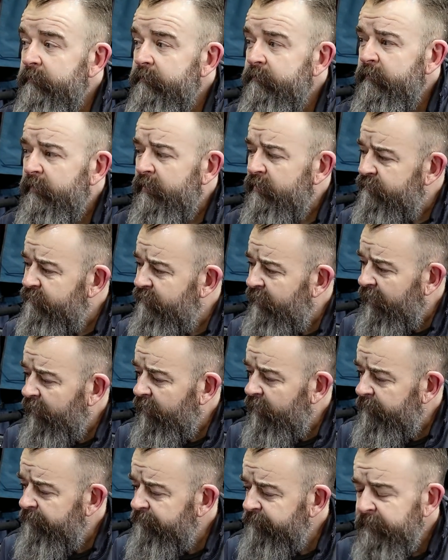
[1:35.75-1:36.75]
I think it's
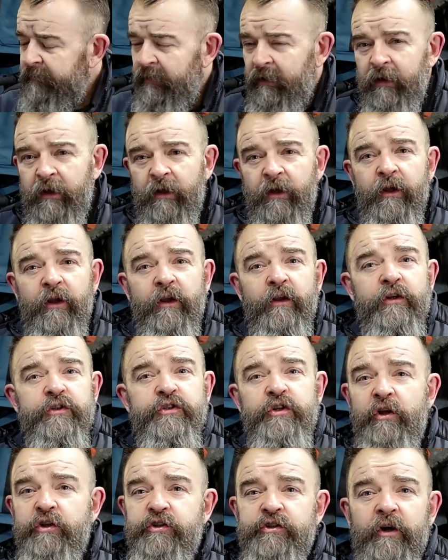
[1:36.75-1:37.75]
Velo. There's
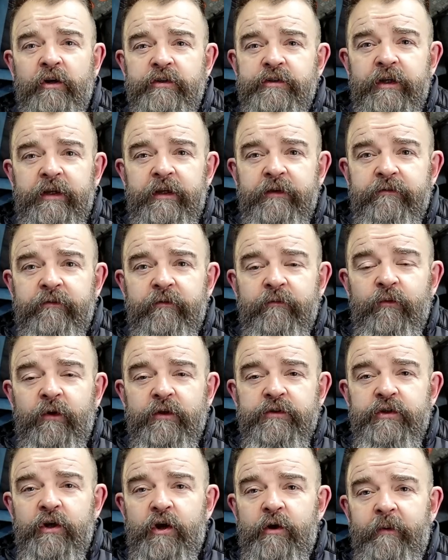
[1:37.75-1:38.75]
all sorts of different
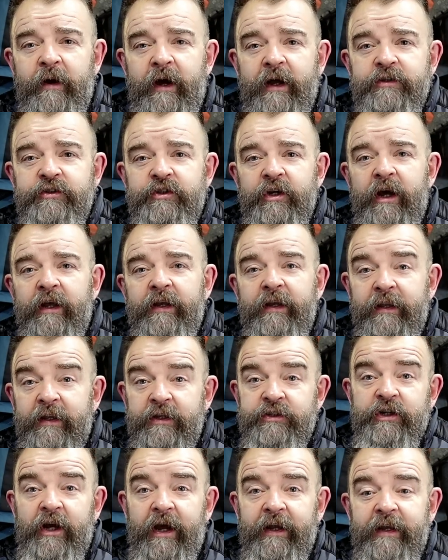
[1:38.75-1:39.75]
ones that come out of China. They're
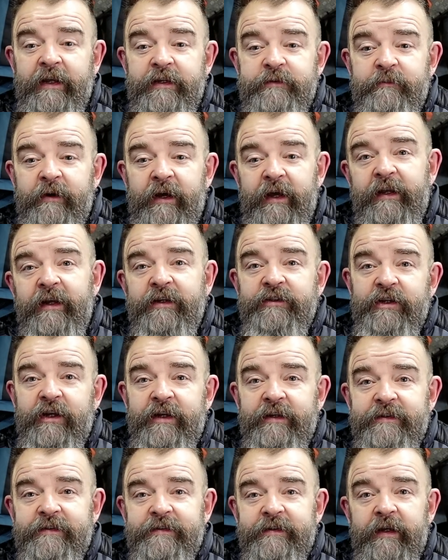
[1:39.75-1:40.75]
Chinese made, as you
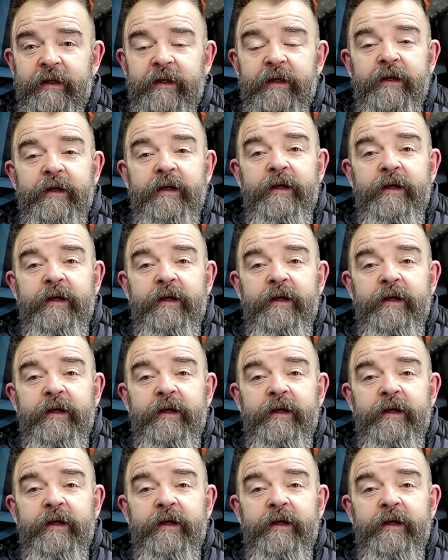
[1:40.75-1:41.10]
can see.